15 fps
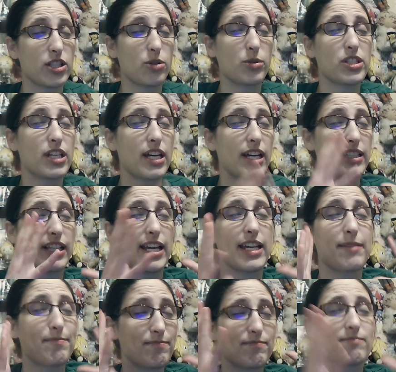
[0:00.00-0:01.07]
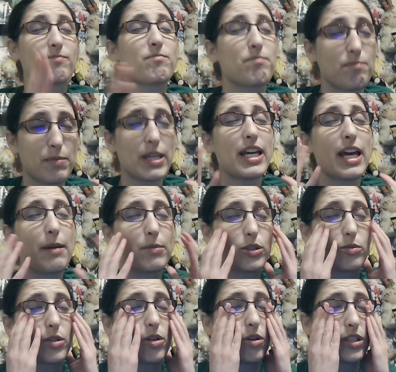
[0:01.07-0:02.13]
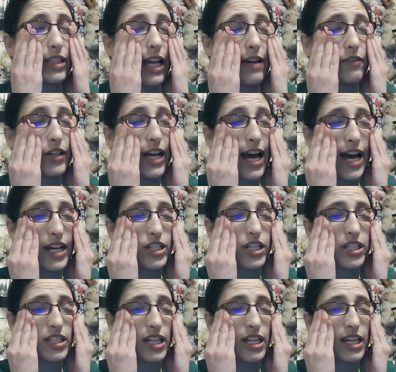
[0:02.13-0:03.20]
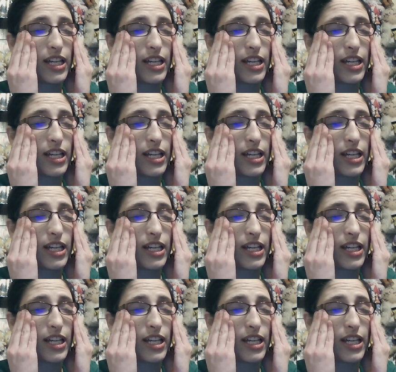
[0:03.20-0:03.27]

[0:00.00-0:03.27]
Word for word: So it's got like being able to record live reactions